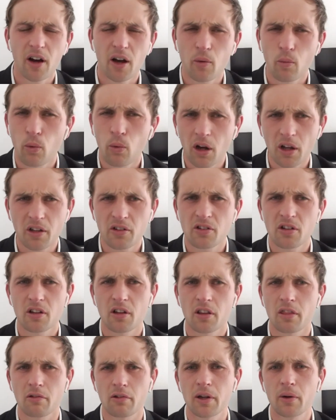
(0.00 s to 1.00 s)
what is a
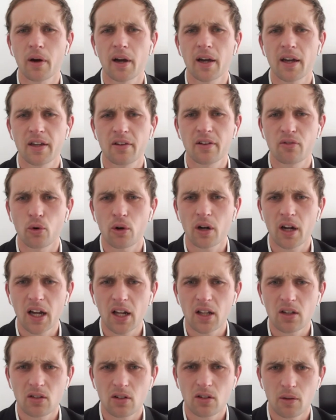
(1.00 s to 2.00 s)
three-way
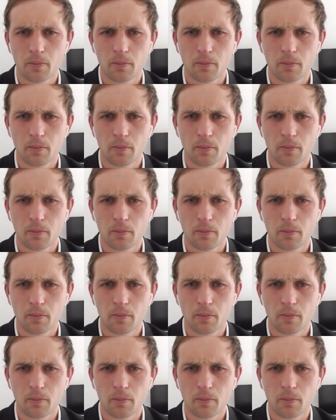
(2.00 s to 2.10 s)
forecast?